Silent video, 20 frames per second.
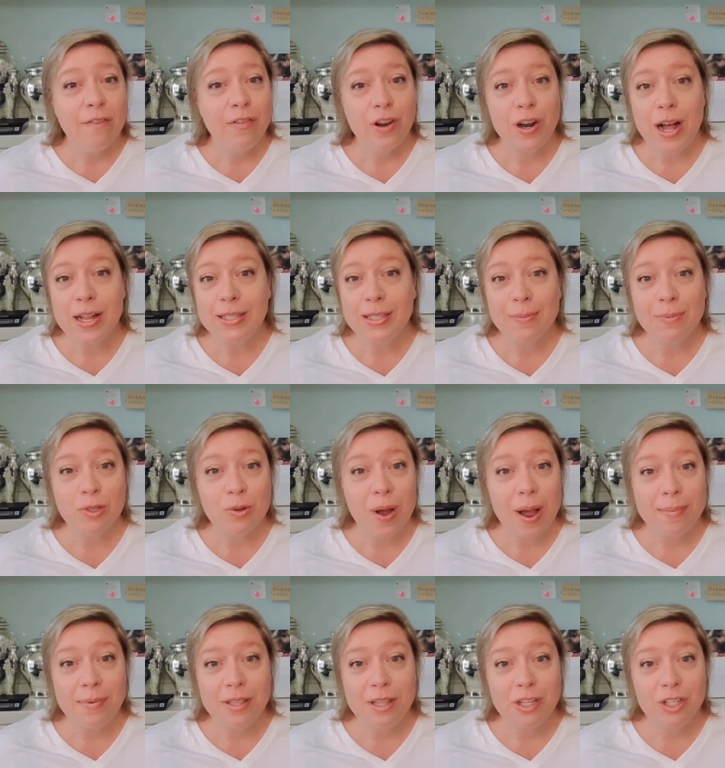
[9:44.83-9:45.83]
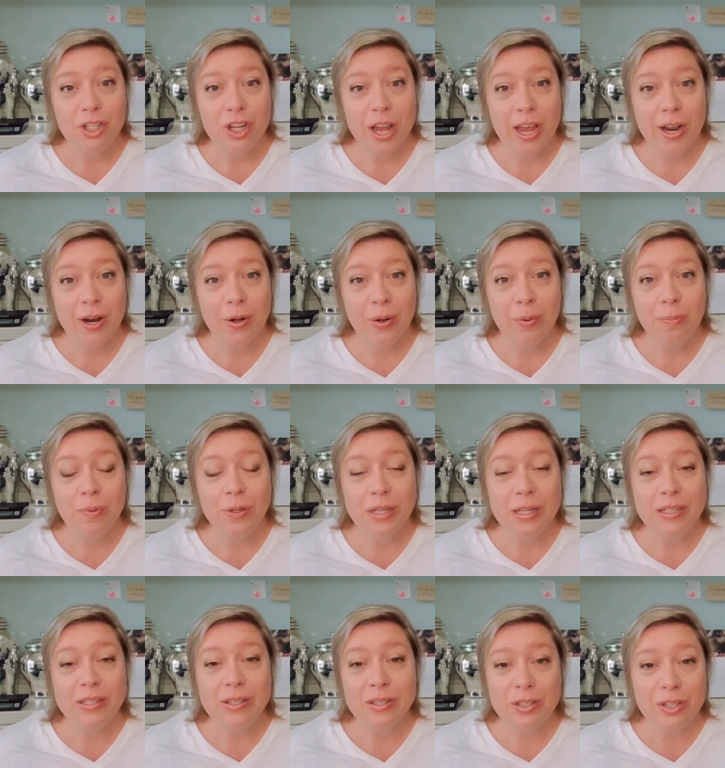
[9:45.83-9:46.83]
If you're not subscribed to the channel,
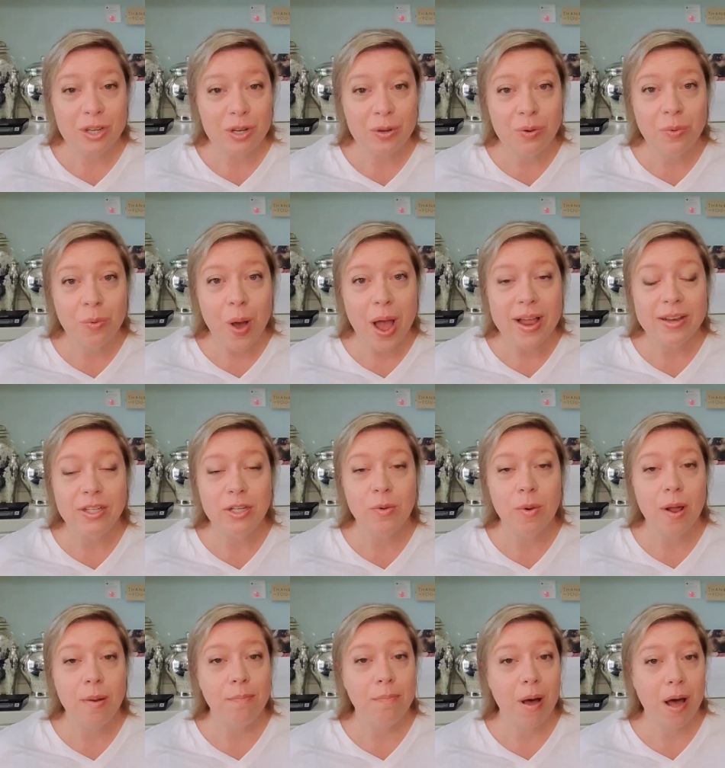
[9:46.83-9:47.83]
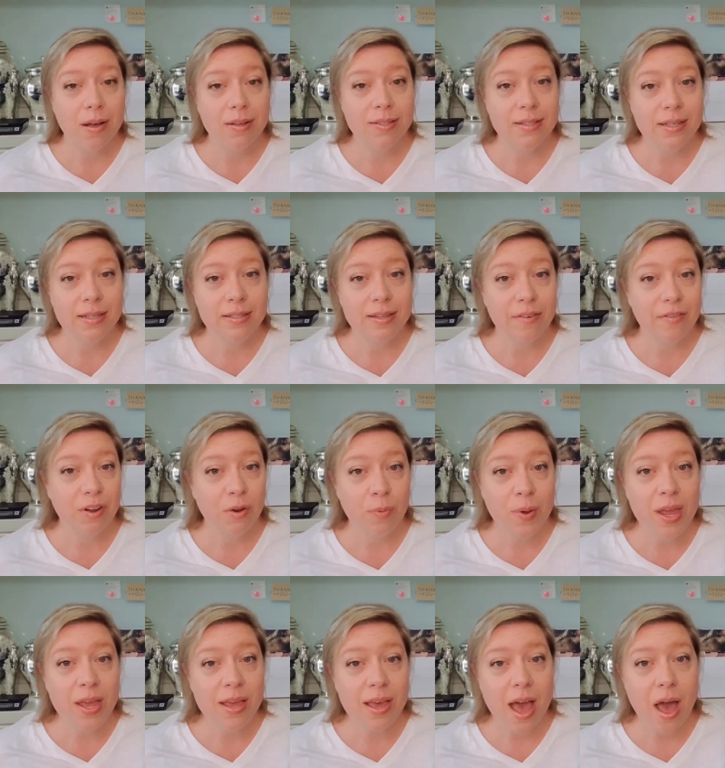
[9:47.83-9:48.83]
please do. I do unboxings every
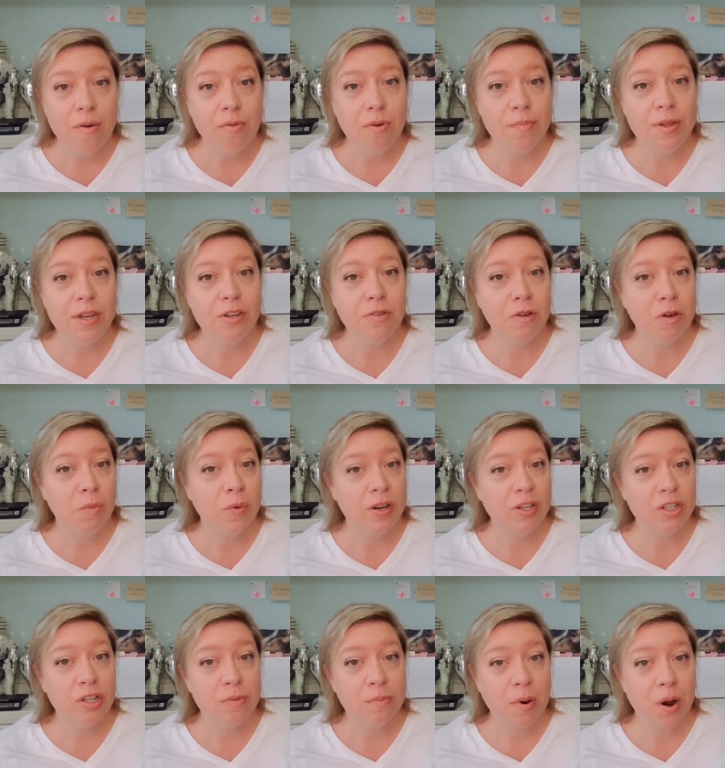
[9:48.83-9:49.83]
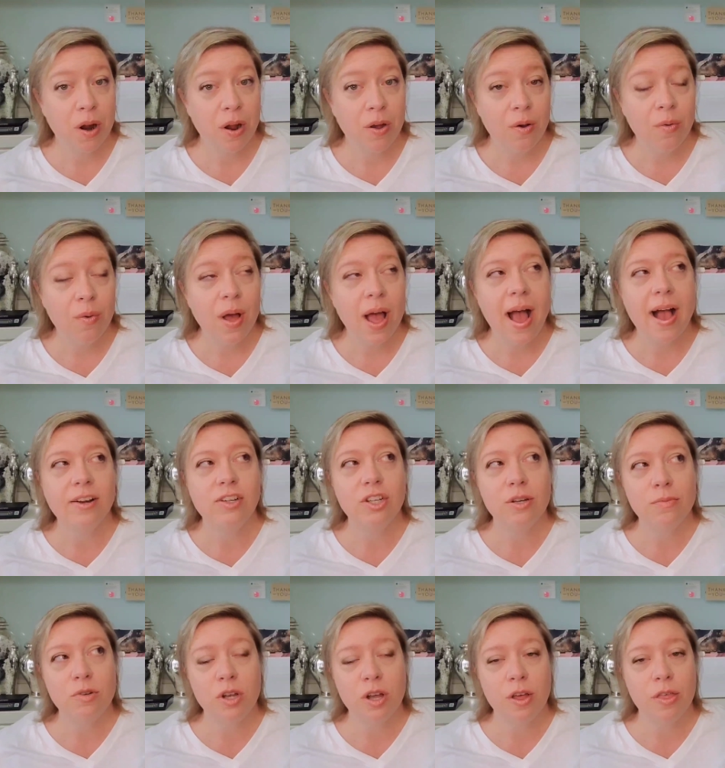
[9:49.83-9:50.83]
week. I will be doing one tomorrow.
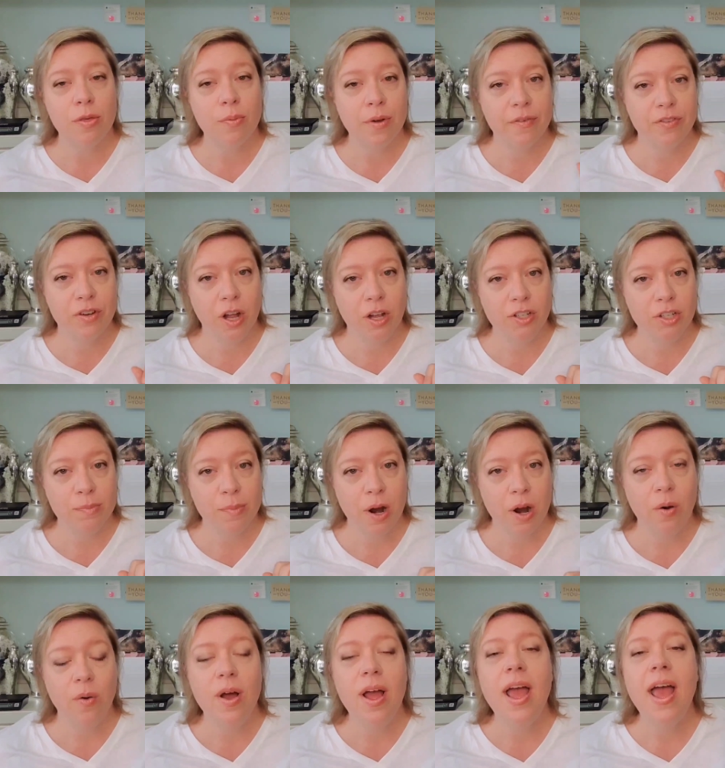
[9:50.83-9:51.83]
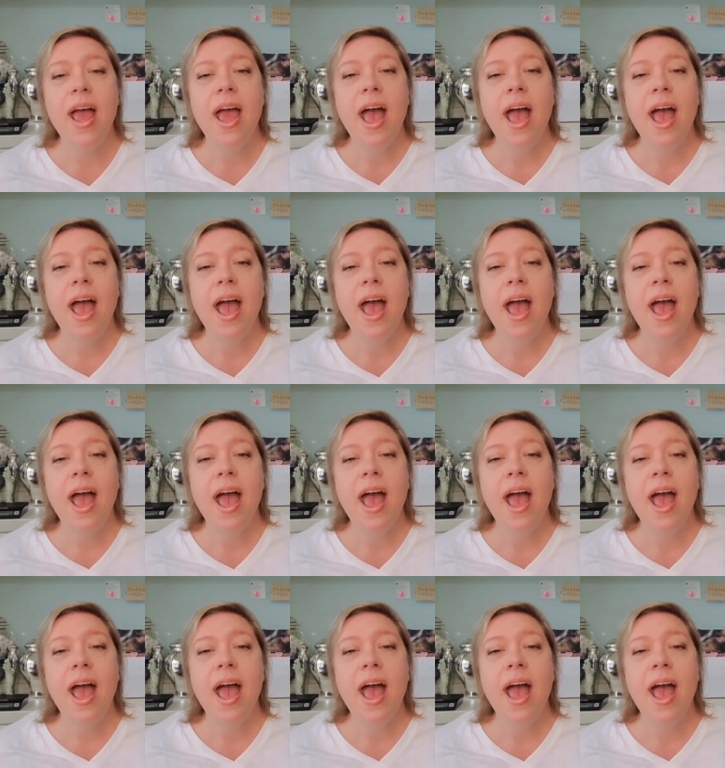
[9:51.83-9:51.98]
Actually, I'm doing a thrift haul tomorrow.